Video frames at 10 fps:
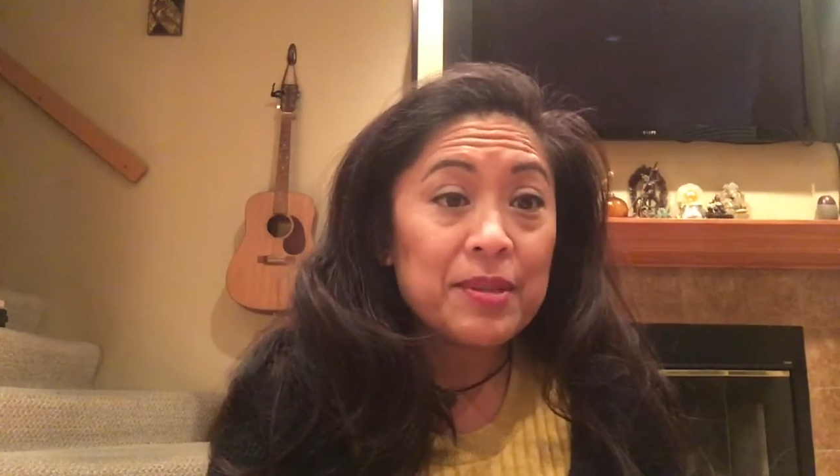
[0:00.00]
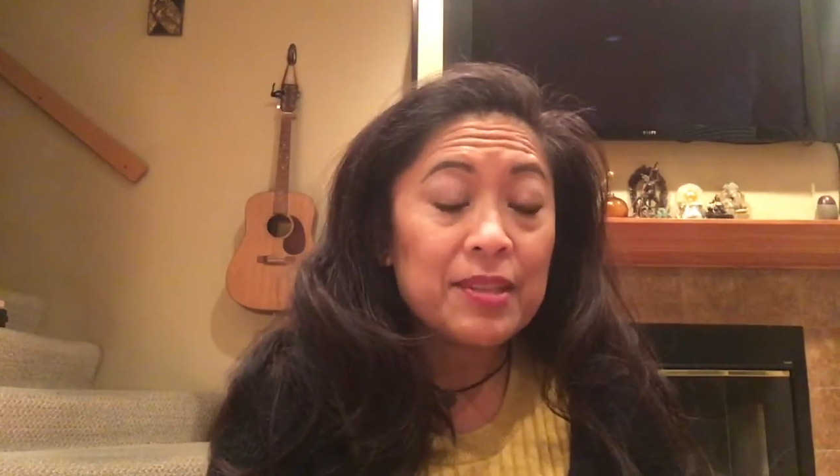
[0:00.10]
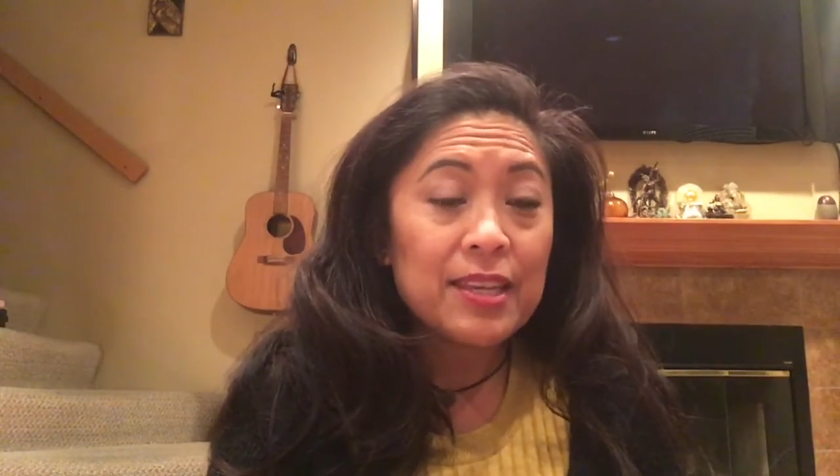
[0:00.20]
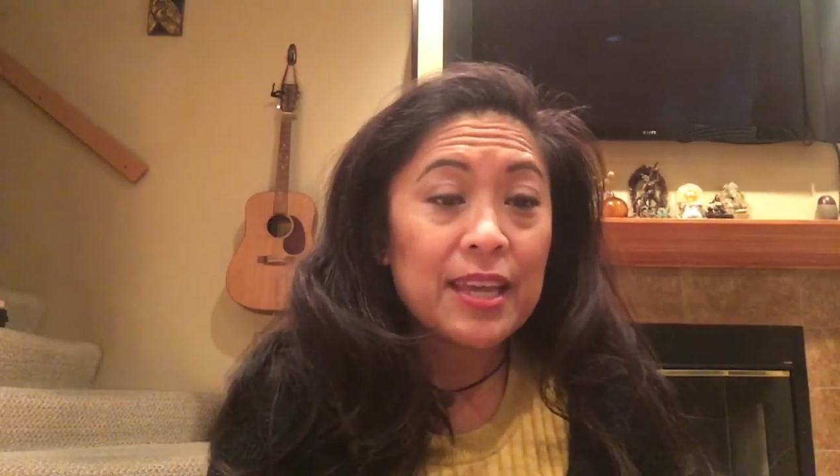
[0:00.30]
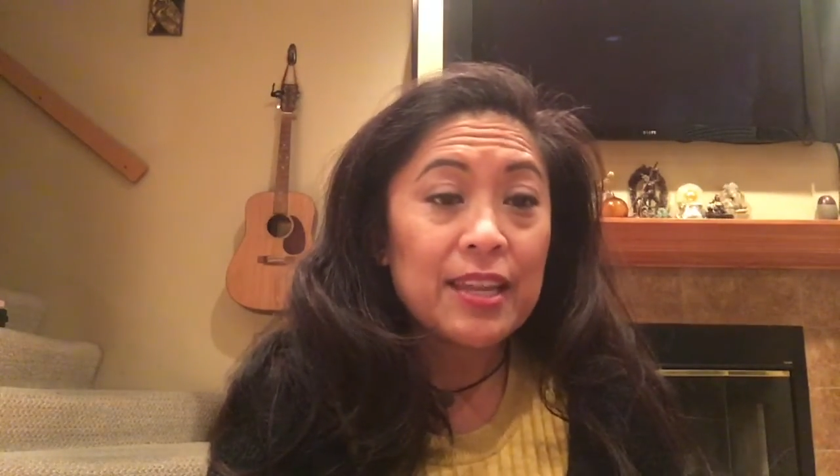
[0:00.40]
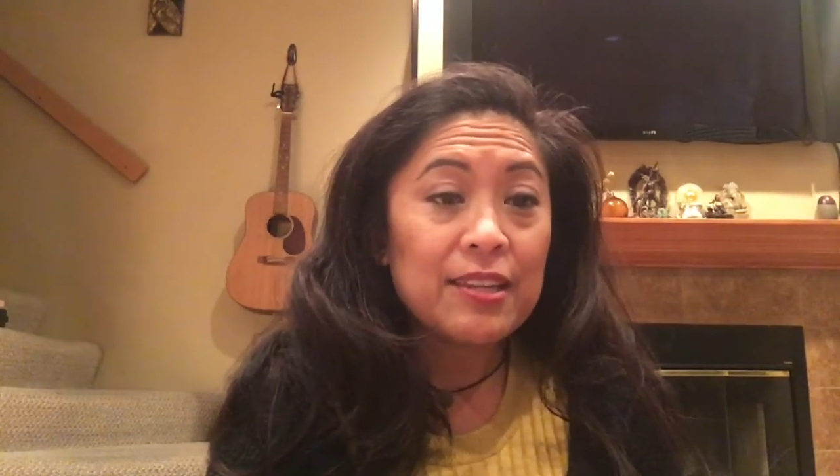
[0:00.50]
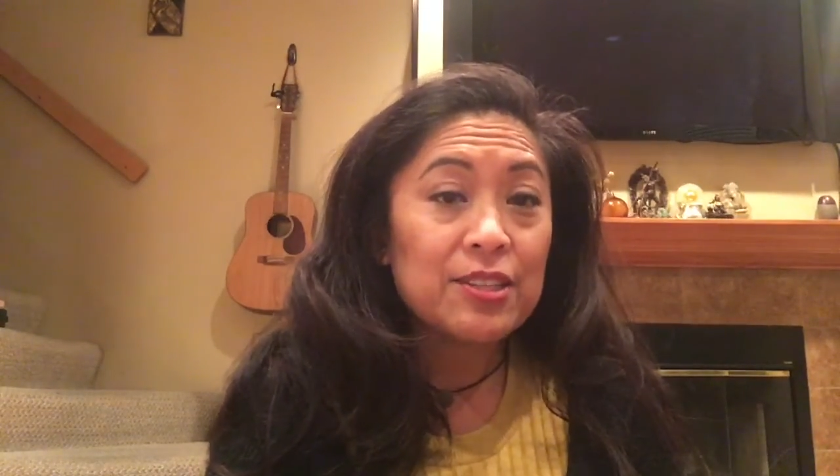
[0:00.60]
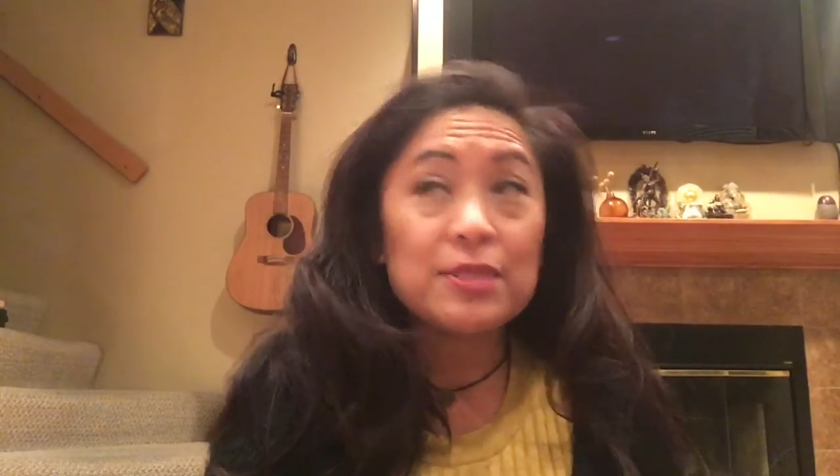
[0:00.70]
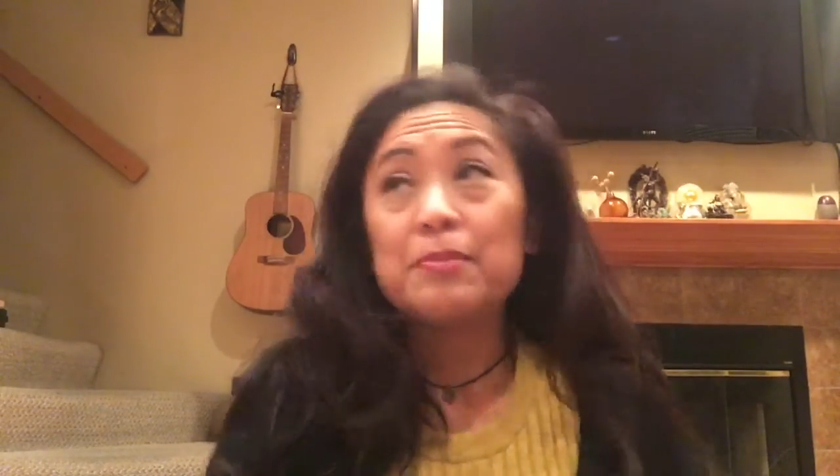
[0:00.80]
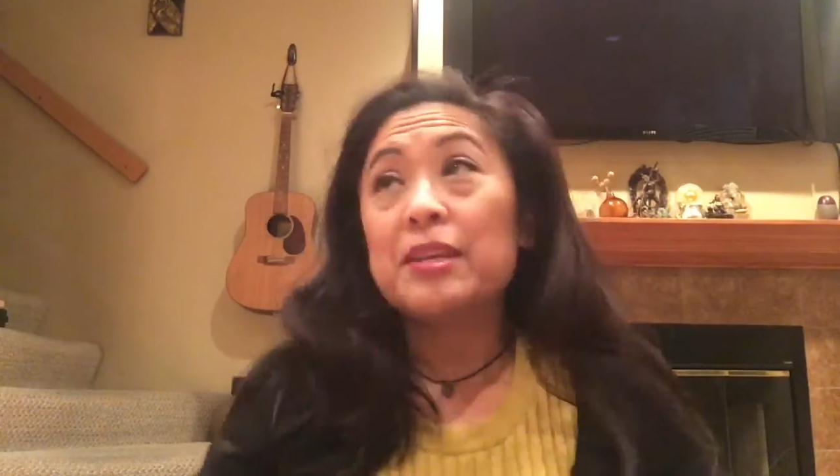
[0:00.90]
Like, I didn't
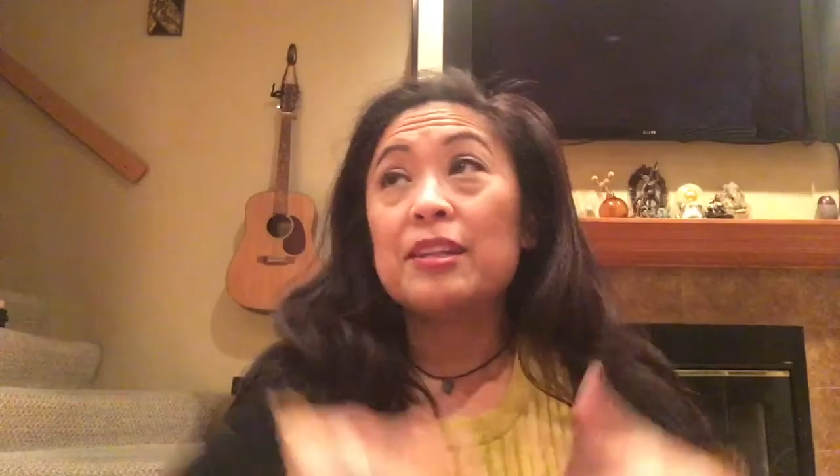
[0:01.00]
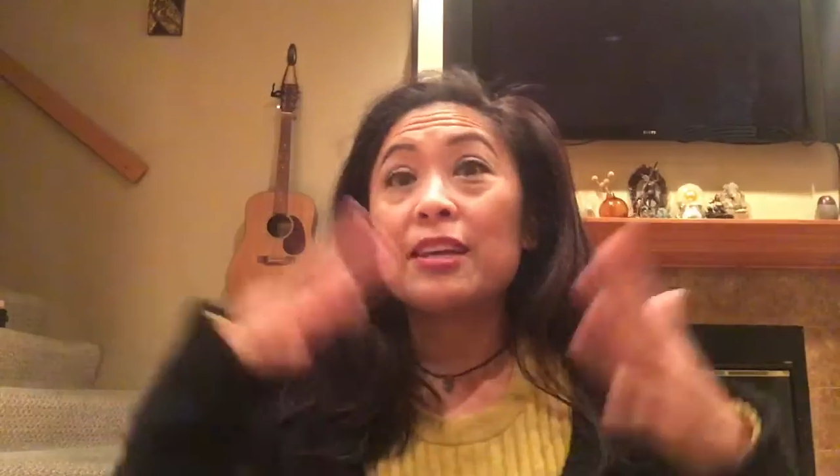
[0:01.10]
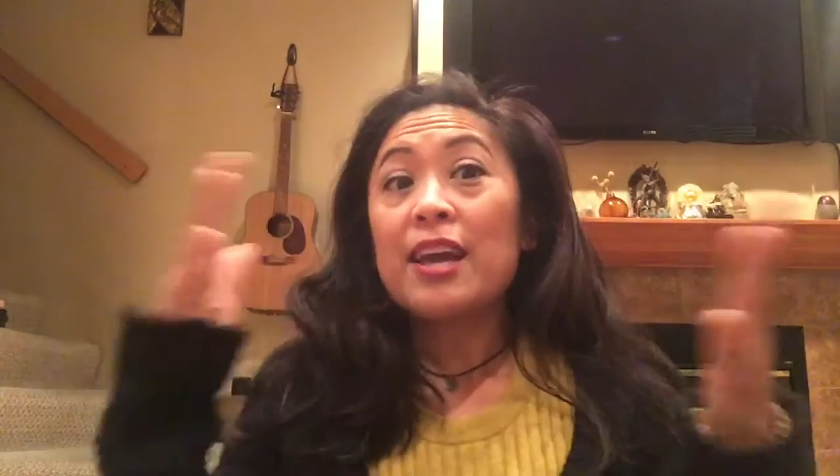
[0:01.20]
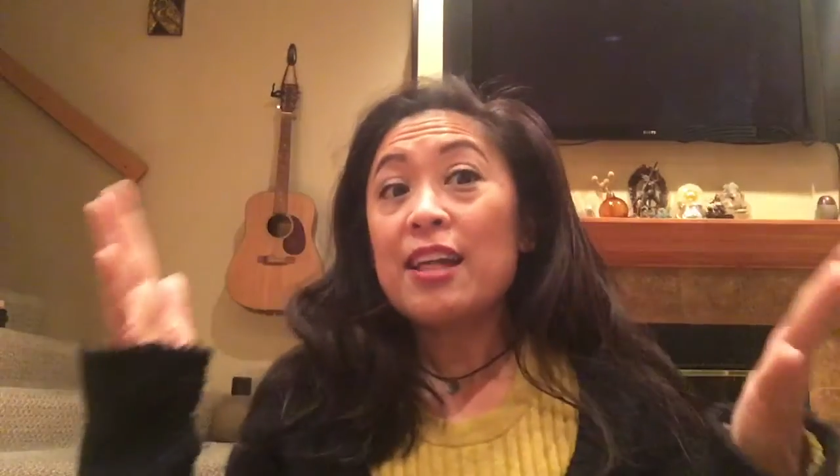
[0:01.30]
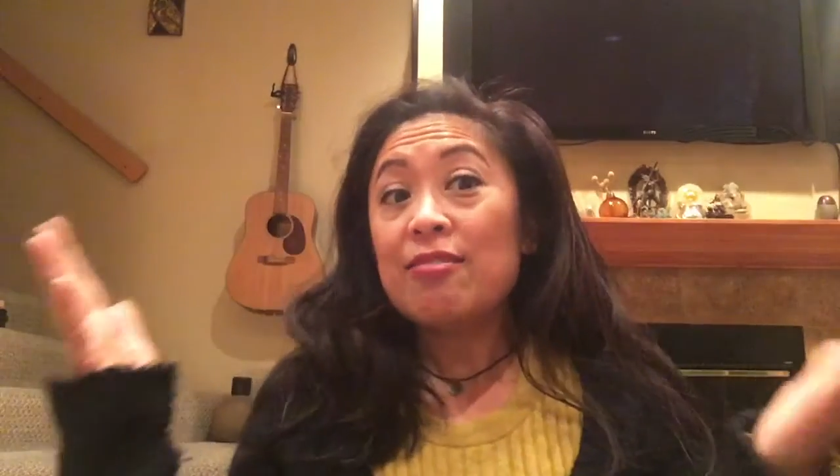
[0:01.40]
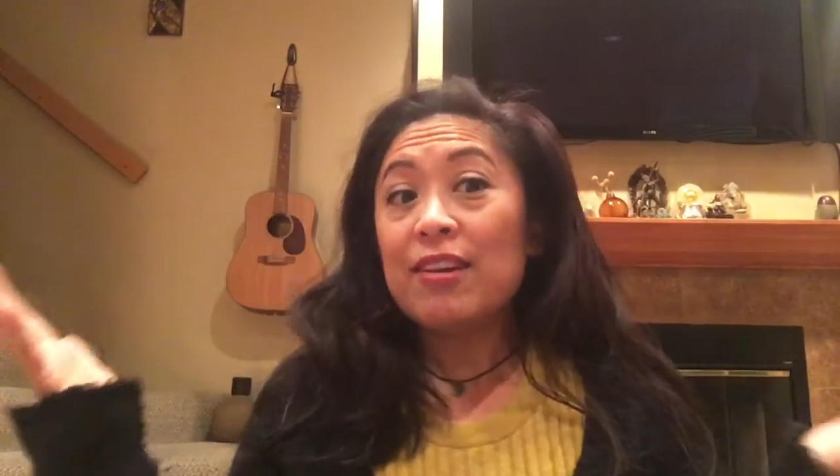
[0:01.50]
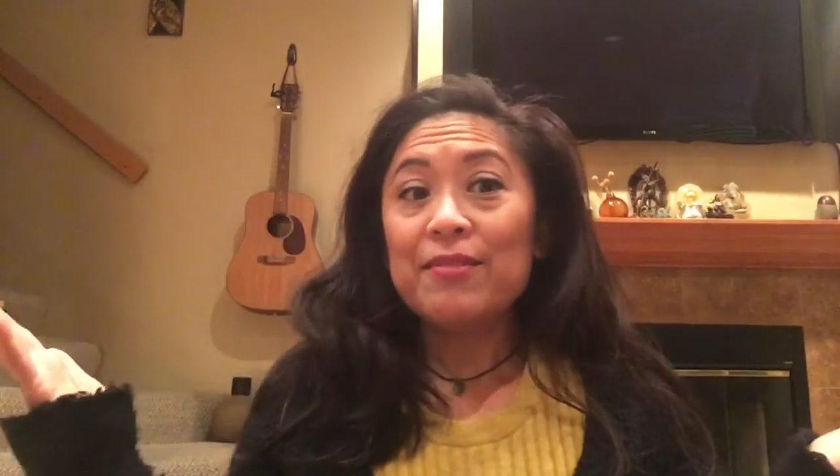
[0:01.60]
just be like, I love